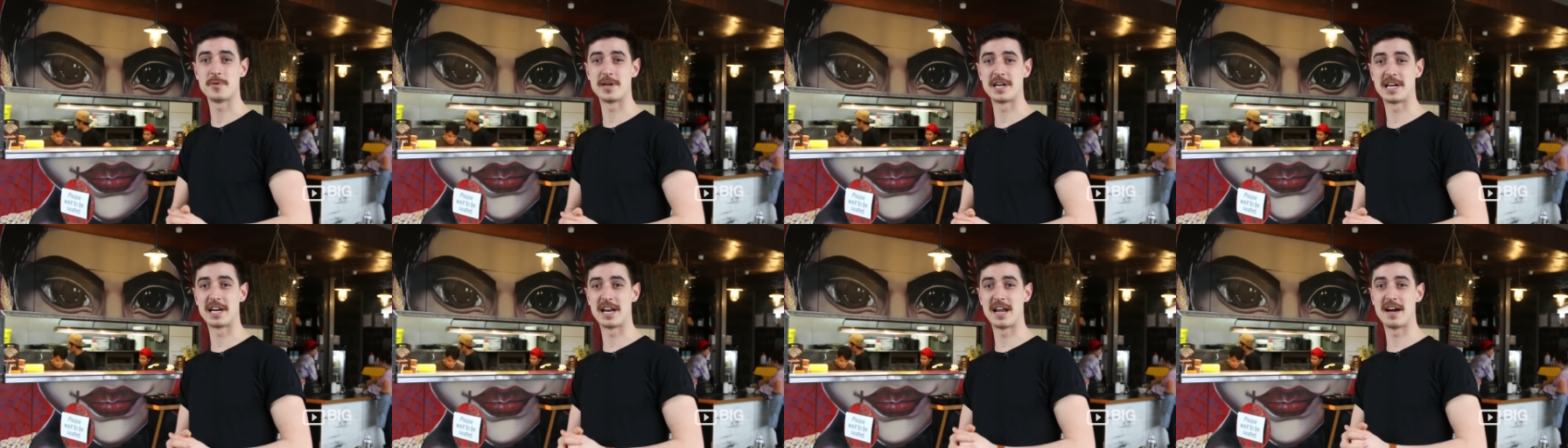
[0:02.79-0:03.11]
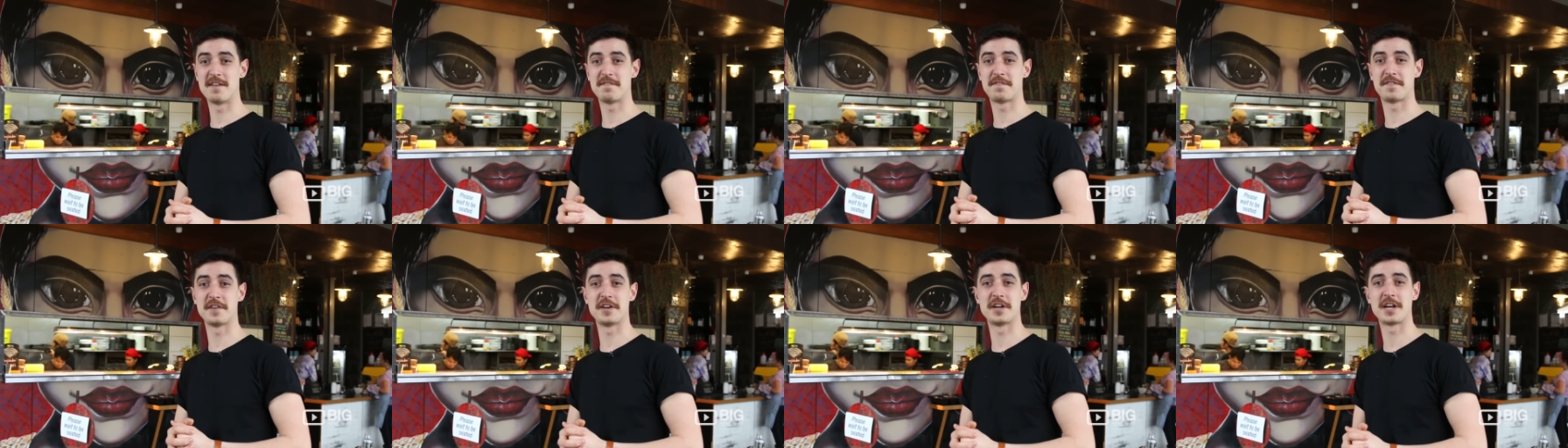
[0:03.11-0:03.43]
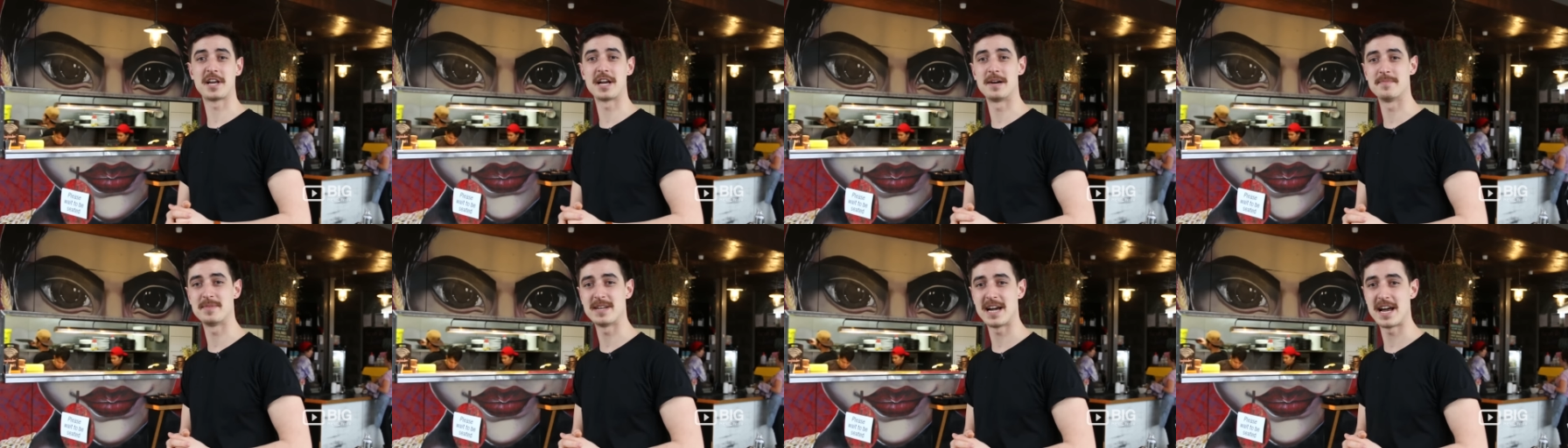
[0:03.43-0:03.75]
We'd love for
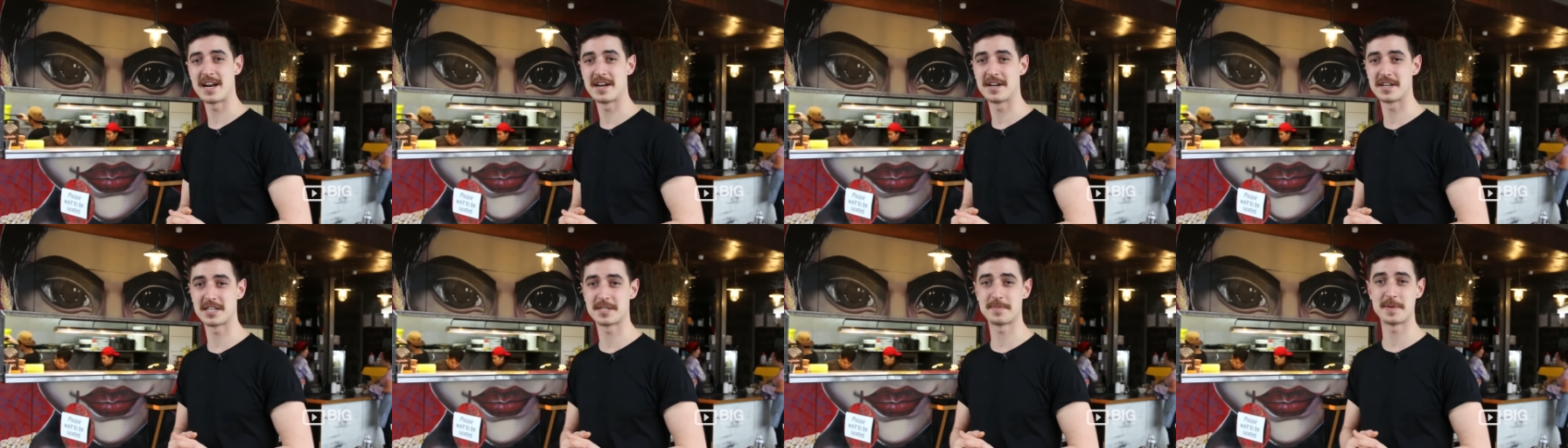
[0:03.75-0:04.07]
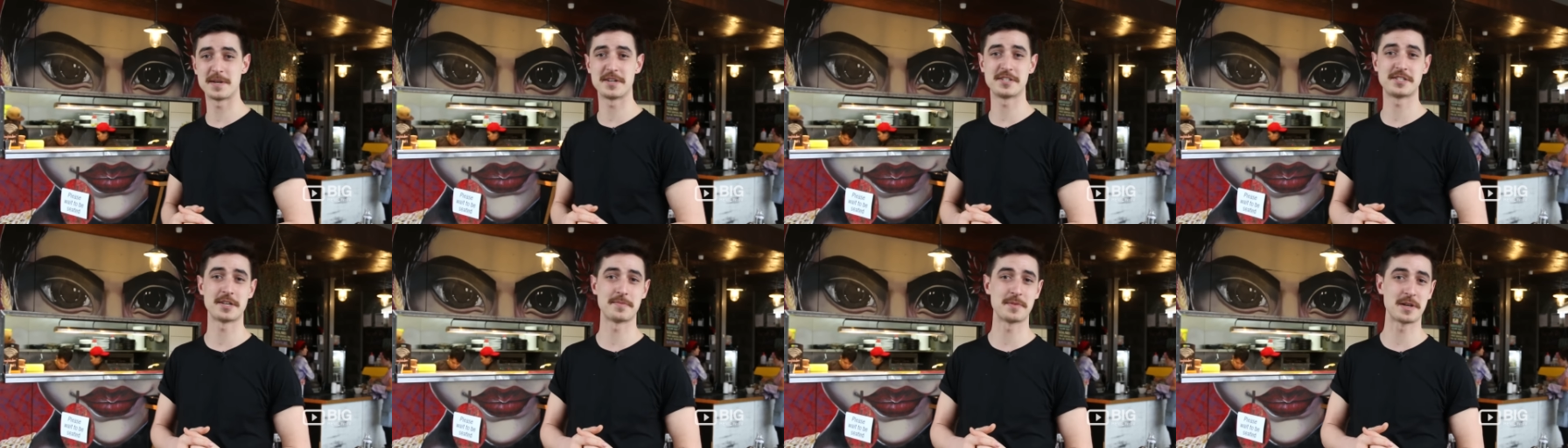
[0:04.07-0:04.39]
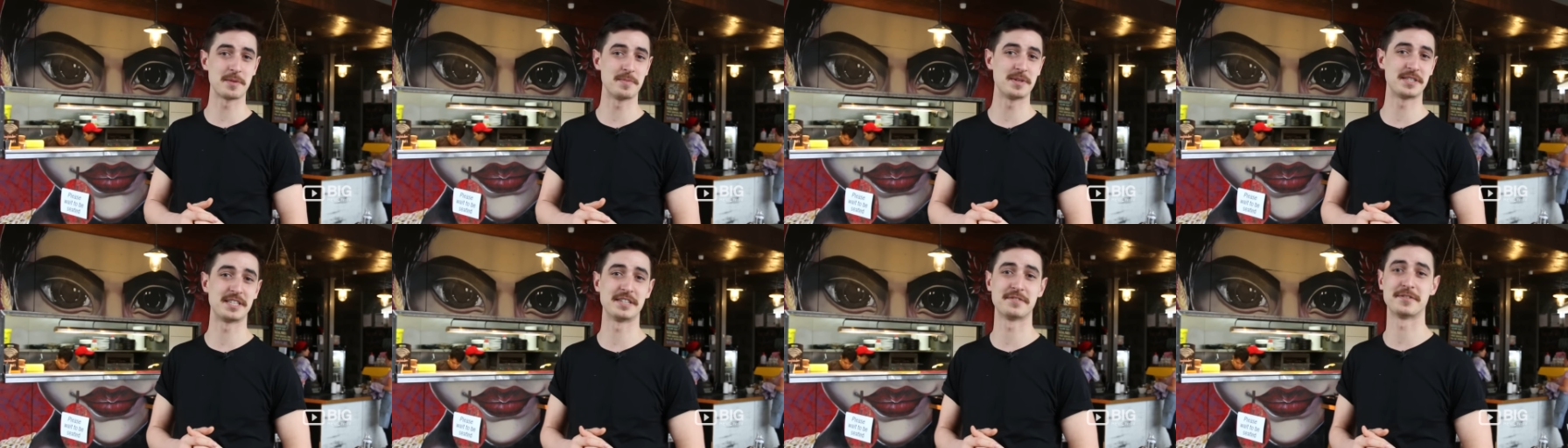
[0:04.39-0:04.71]
you to come down and experience
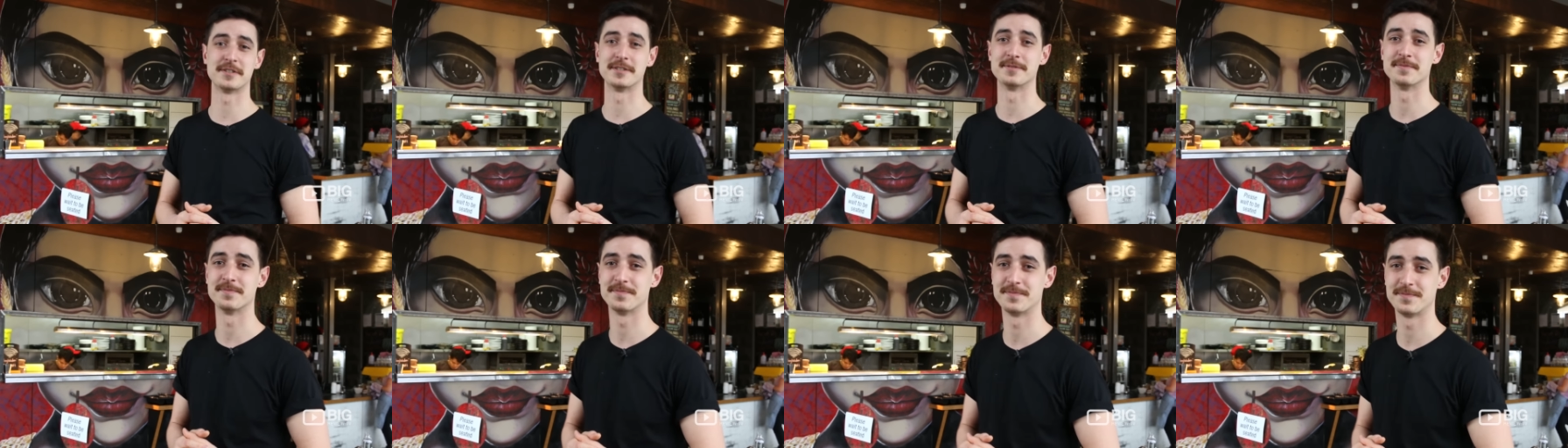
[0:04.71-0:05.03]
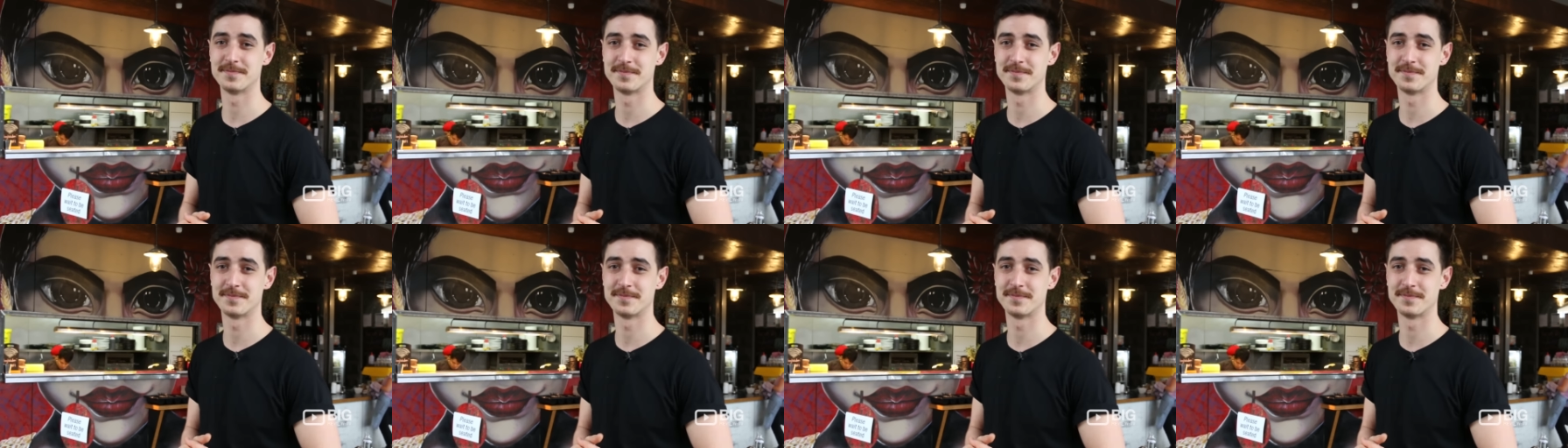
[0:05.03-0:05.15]
something a bit different.